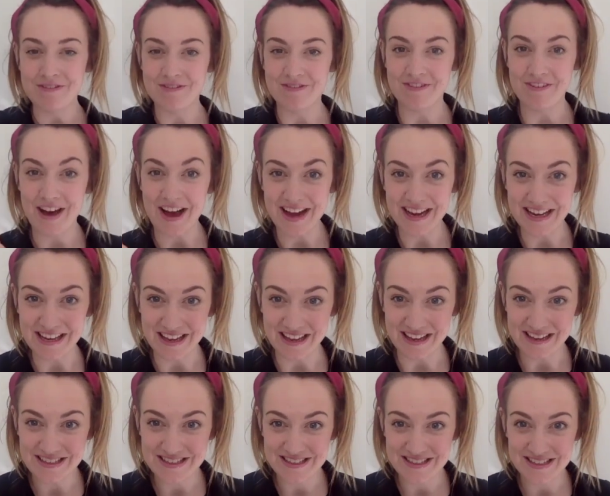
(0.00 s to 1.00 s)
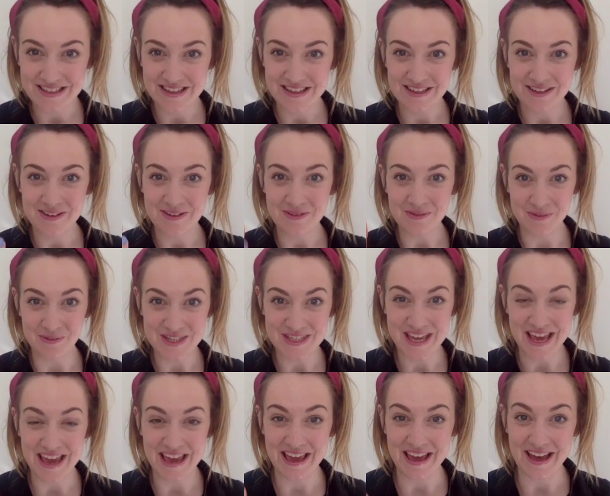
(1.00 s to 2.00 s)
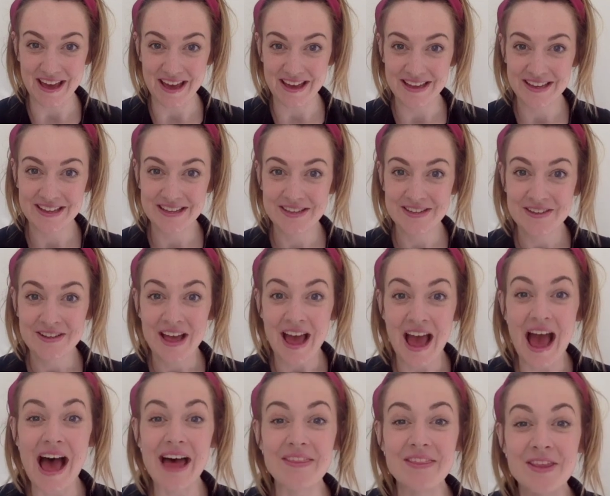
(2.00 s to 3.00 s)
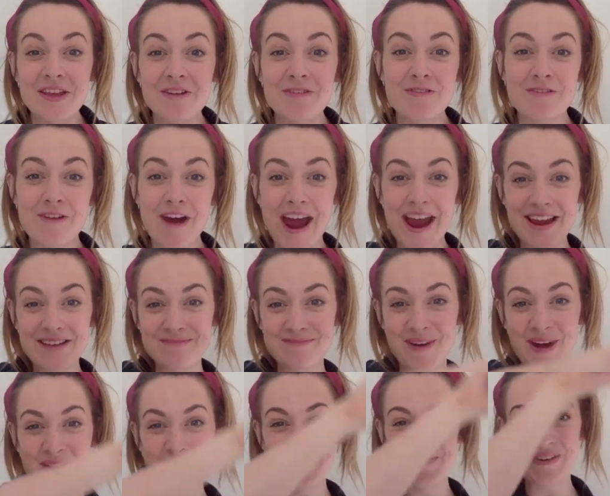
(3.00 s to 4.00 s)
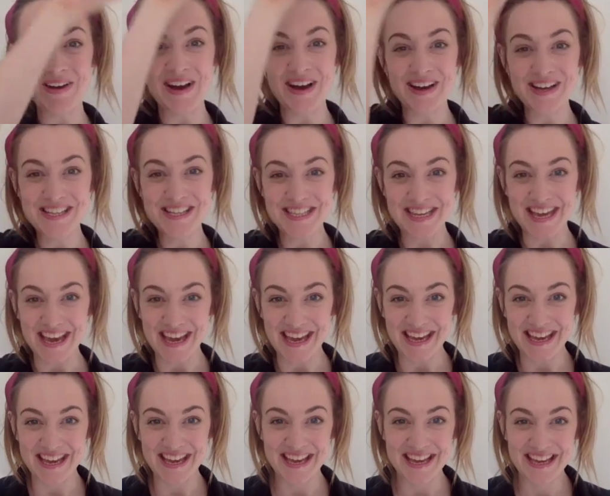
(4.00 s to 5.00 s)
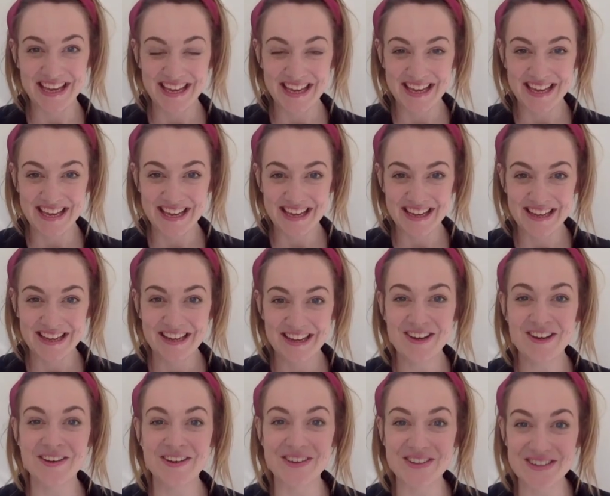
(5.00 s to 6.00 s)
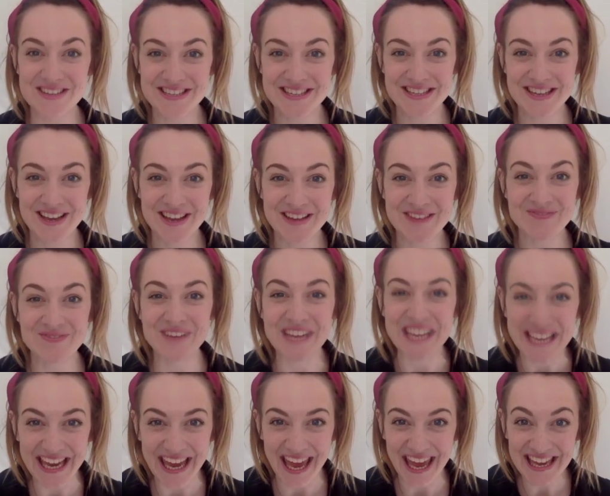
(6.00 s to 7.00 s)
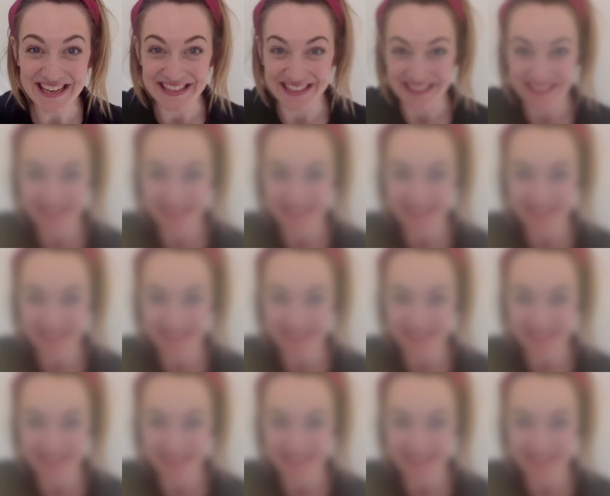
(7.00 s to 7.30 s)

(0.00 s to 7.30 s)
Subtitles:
Violet was here, and the rainbow party could begin.